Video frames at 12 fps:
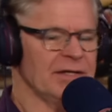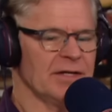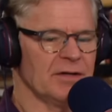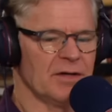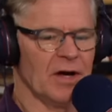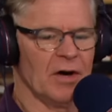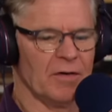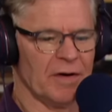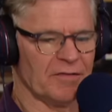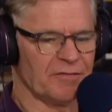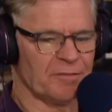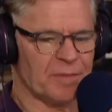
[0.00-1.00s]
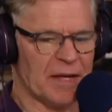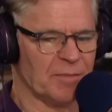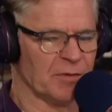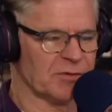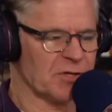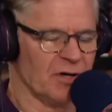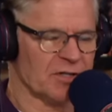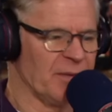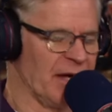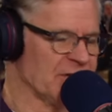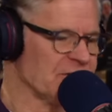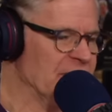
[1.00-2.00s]
didn't know if people talked
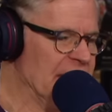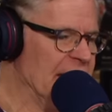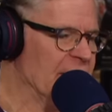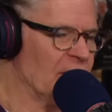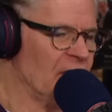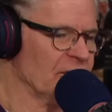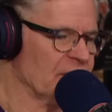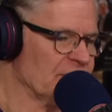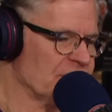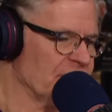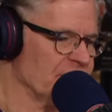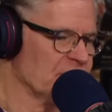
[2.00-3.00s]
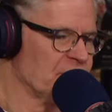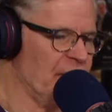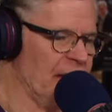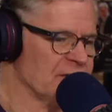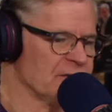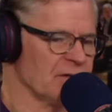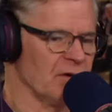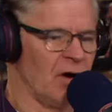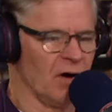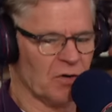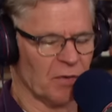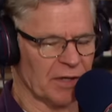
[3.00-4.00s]
about his knee at all because it was bent
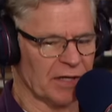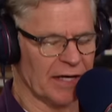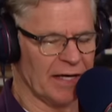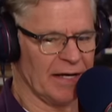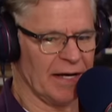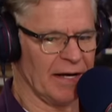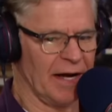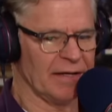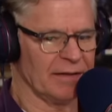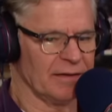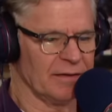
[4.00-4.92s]
awkwardly, and I,